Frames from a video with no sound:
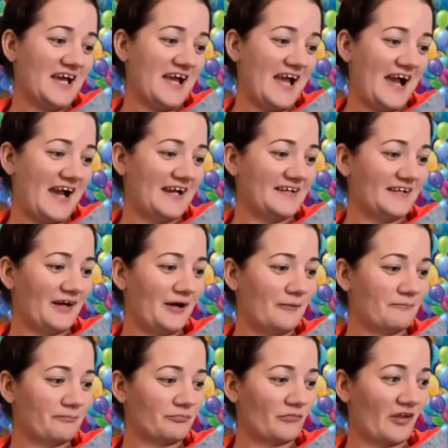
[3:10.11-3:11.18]
And
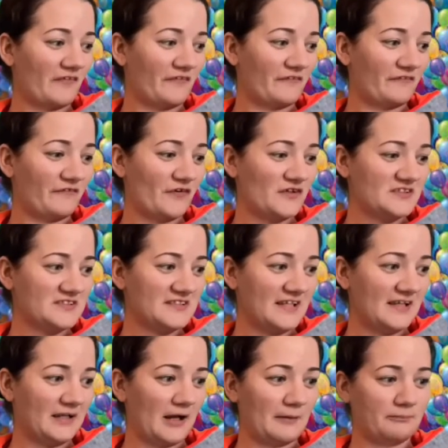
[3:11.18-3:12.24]
um, the first
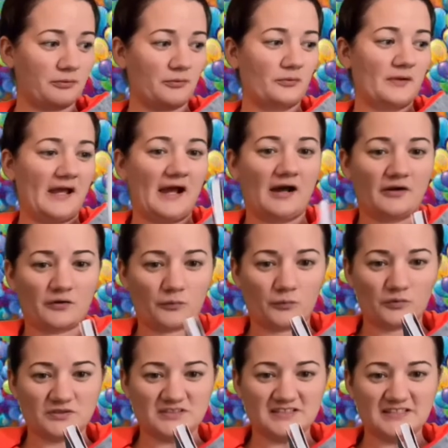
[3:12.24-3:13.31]
thing I pulled out
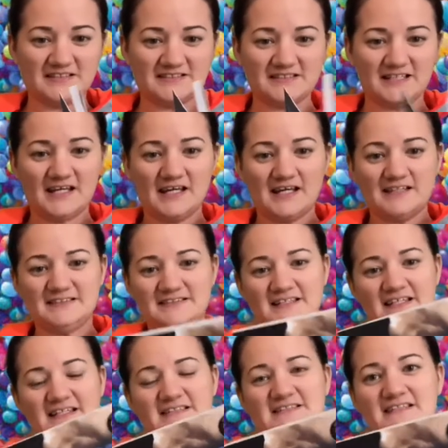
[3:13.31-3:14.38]
was this
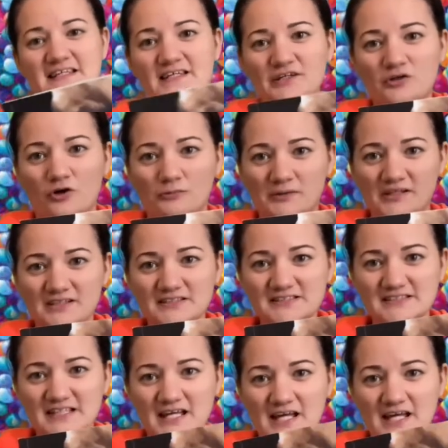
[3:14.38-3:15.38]
DC Comics.